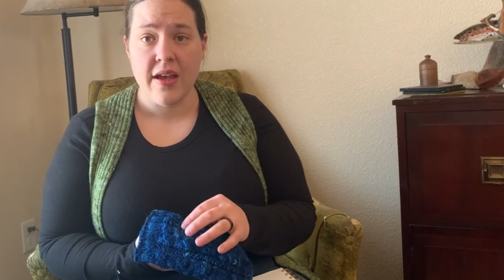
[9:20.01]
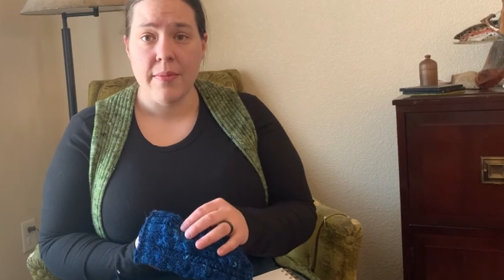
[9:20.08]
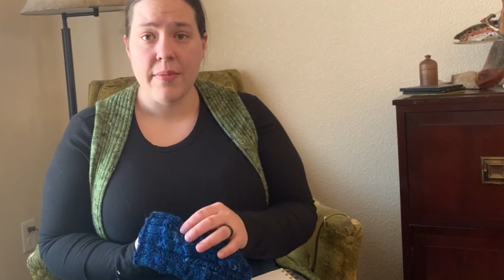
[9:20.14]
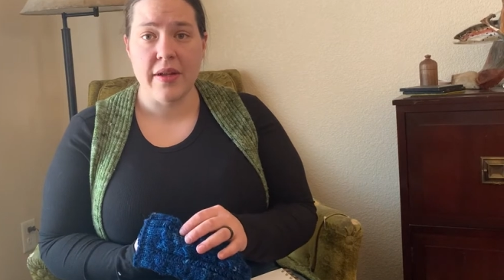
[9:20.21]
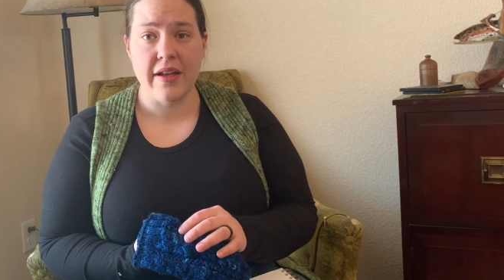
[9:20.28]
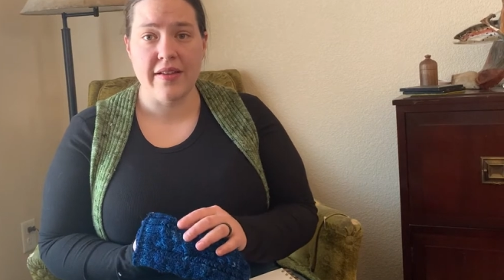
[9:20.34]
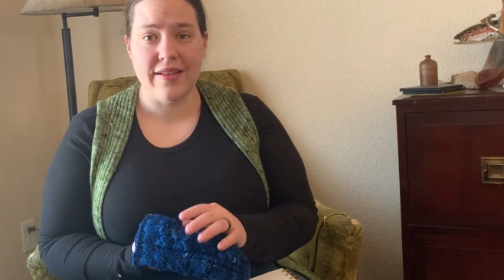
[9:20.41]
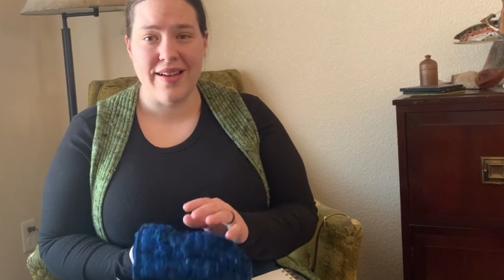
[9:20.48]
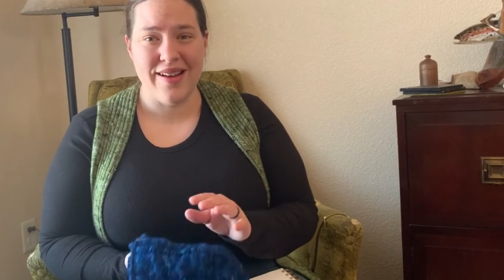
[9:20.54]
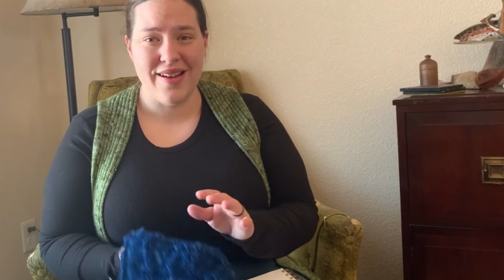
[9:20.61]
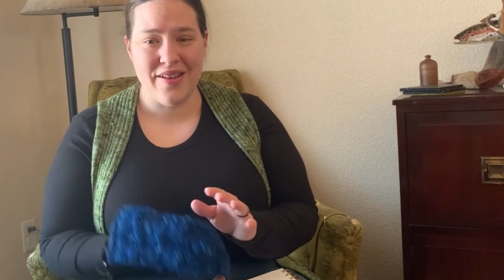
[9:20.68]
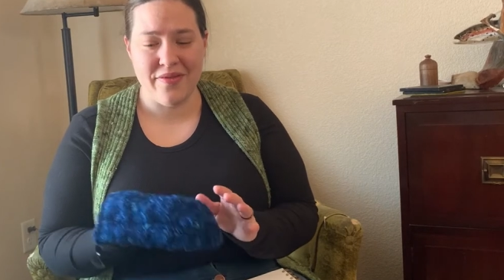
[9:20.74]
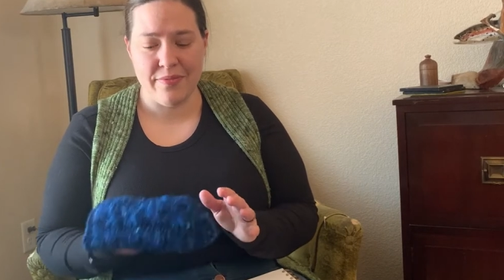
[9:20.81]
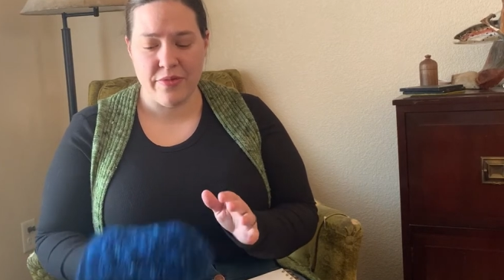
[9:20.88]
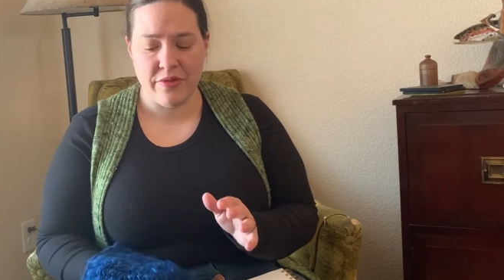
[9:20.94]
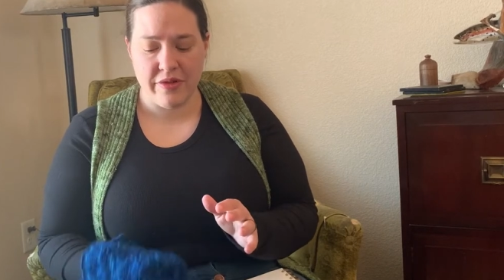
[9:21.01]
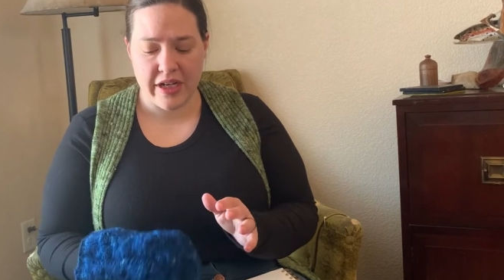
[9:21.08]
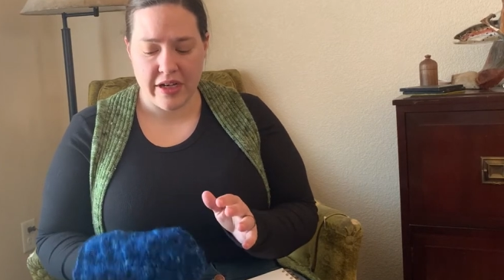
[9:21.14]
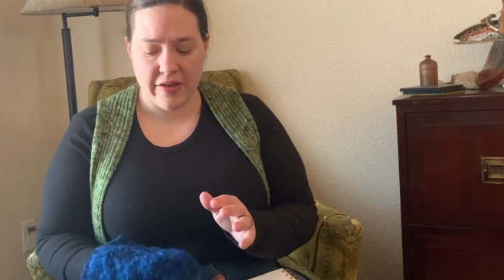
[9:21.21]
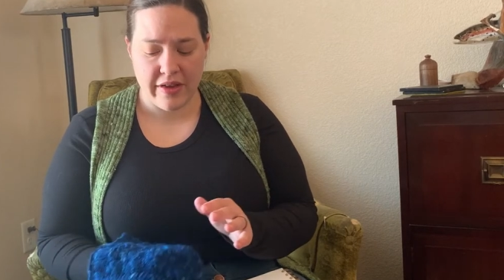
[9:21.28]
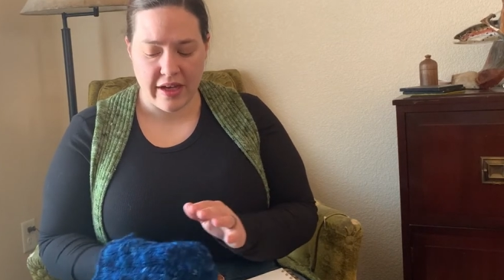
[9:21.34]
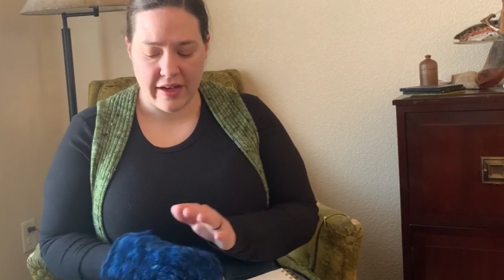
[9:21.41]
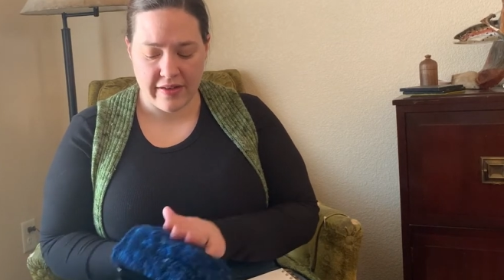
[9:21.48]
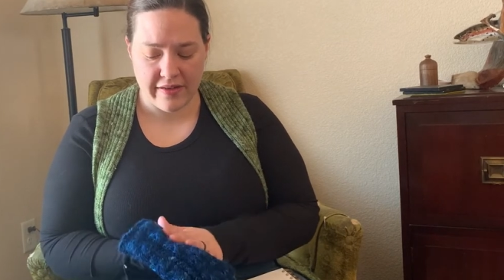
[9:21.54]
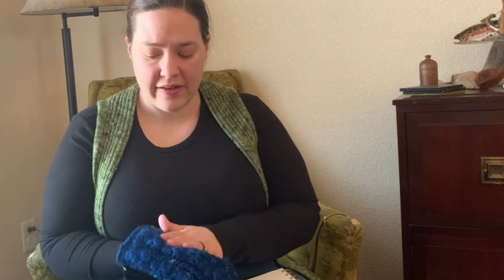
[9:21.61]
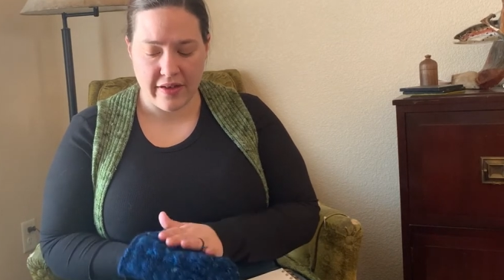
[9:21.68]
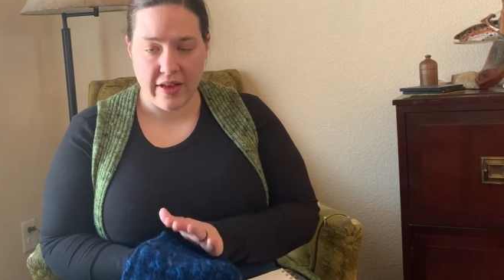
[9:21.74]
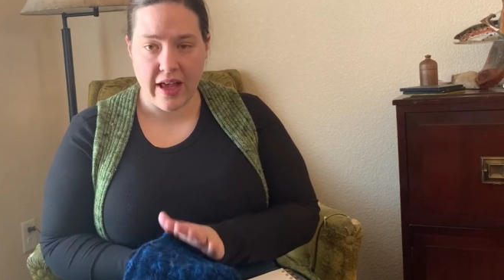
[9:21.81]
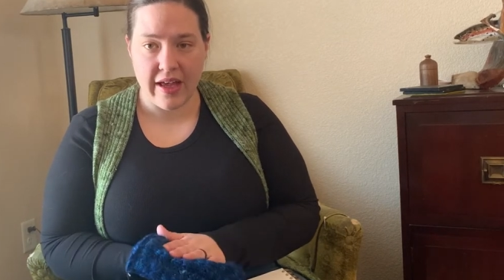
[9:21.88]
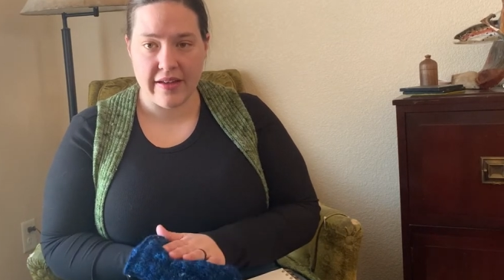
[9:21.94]
but it's got enough merino that it
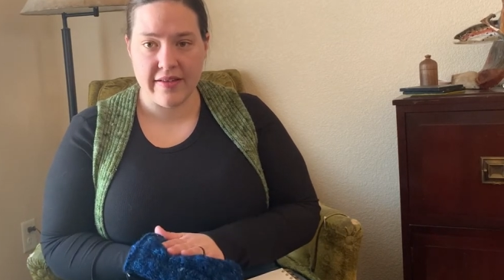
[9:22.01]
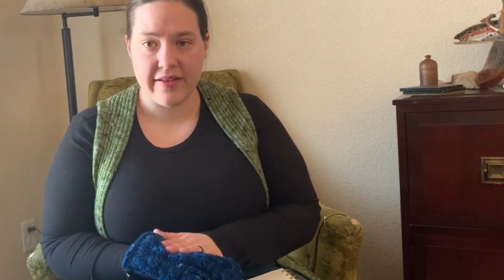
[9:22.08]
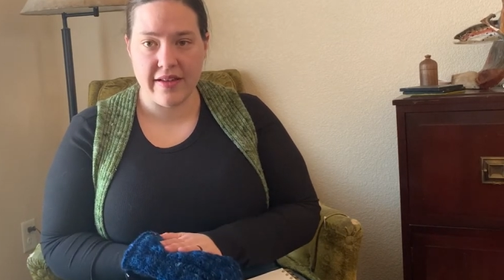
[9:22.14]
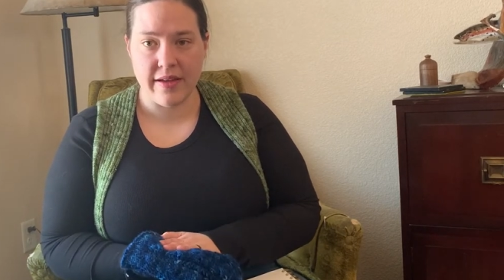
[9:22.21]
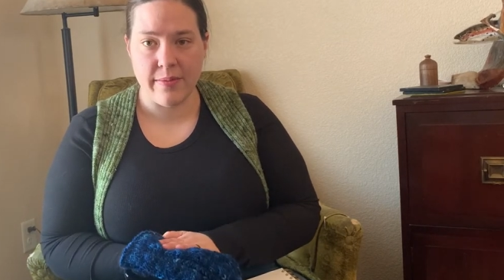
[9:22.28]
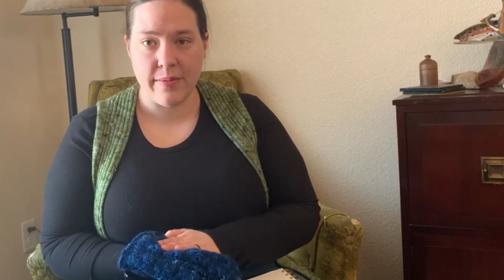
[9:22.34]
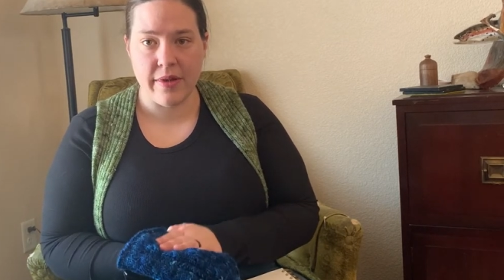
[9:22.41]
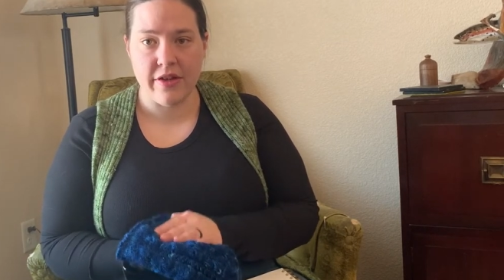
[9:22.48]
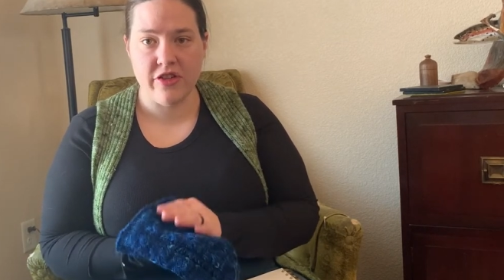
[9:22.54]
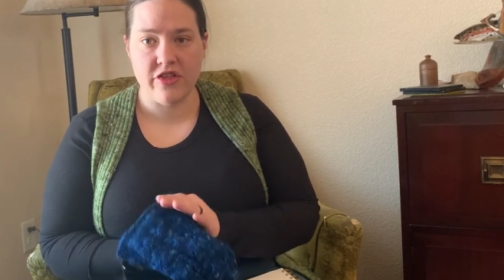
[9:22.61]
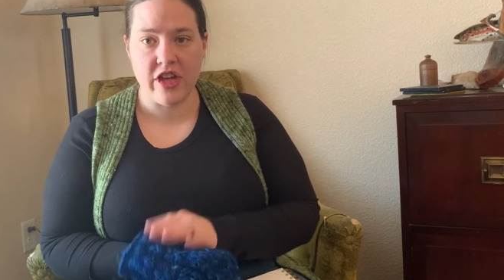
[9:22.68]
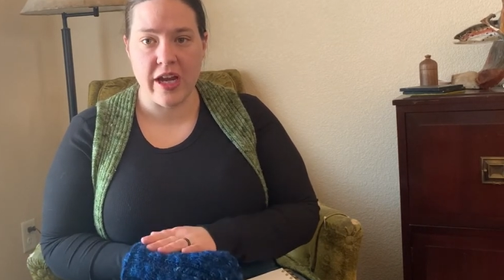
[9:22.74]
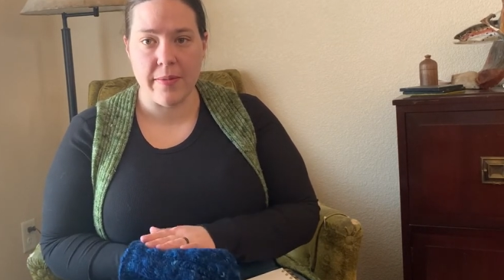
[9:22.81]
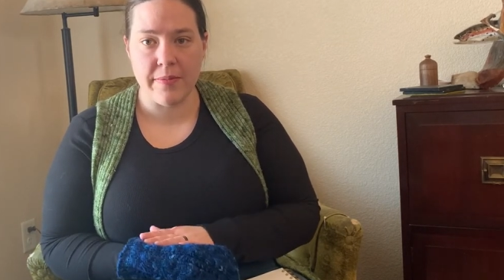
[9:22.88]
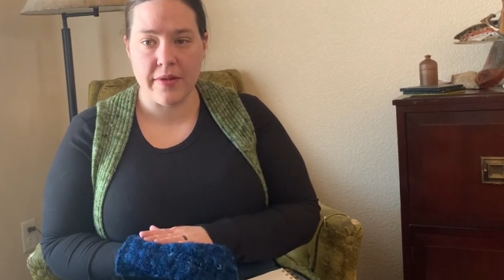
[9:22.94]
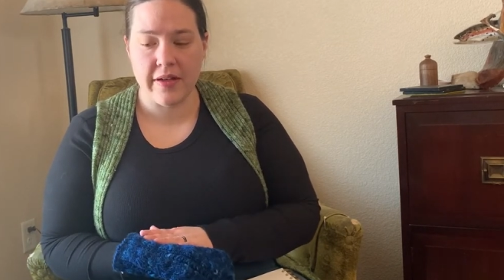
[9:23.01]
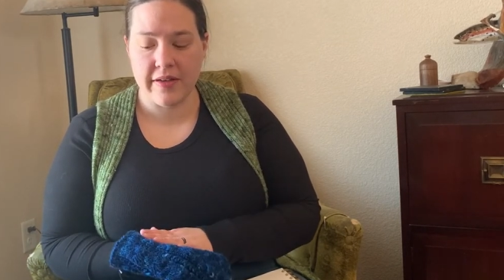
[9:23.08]
still has some shape.